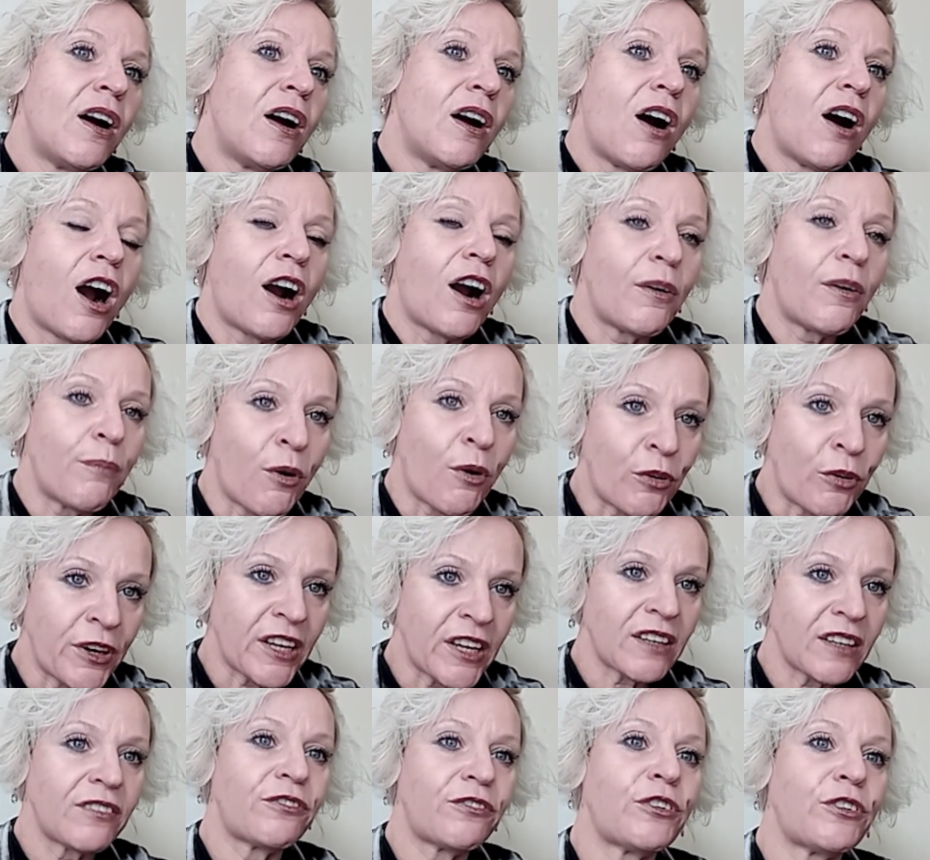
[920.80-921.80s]

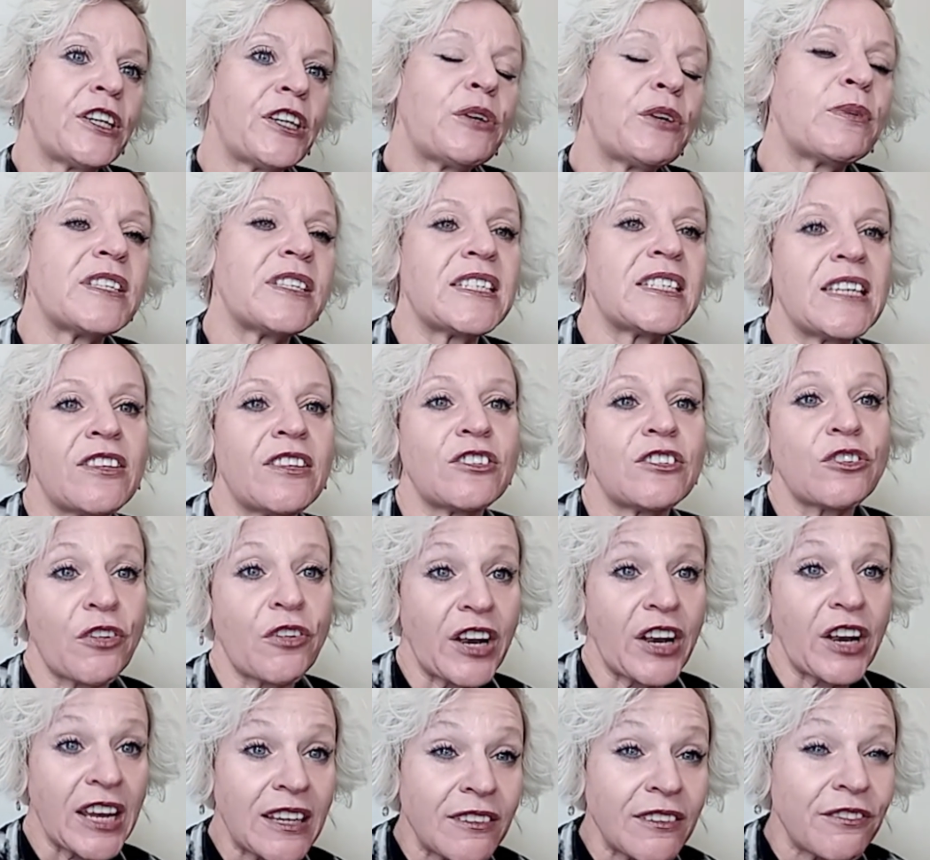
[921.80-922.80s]
harmonic frequency so that
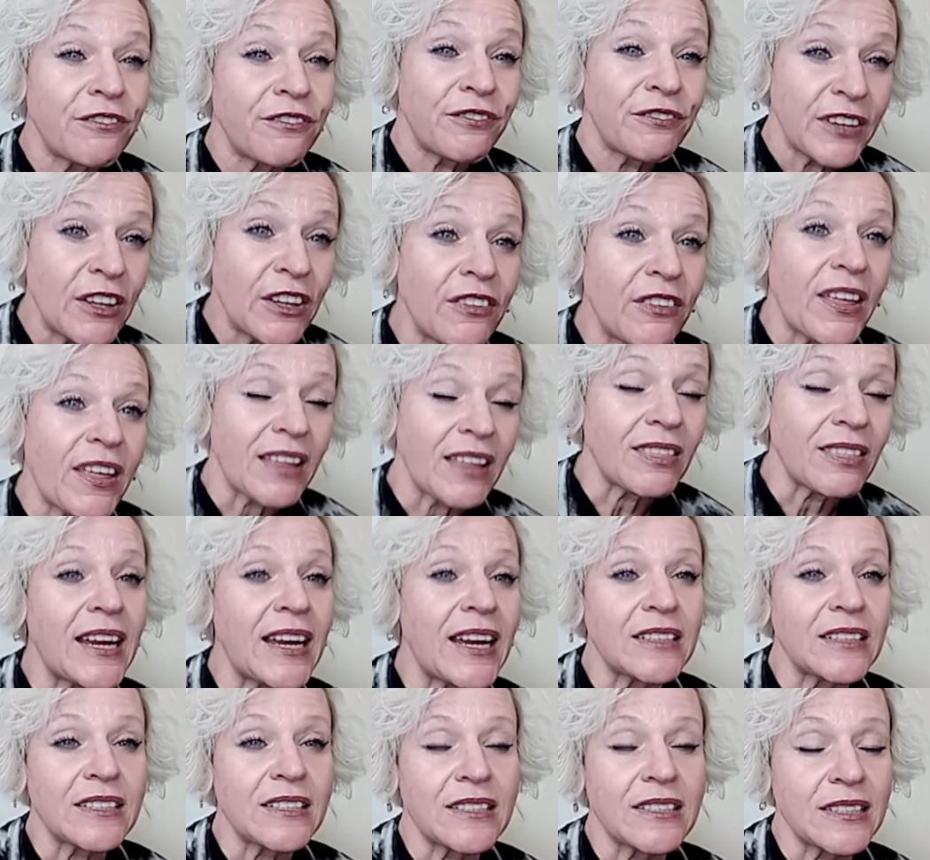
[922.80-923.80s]
I can feel that
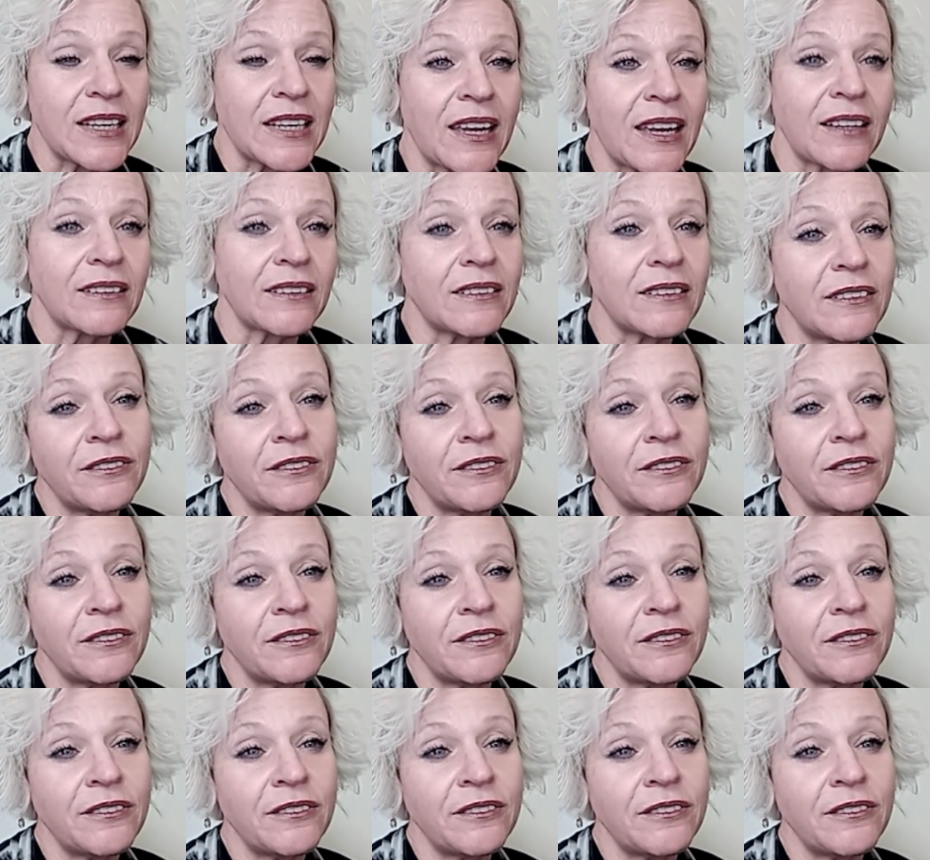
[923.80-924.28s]
lightness again.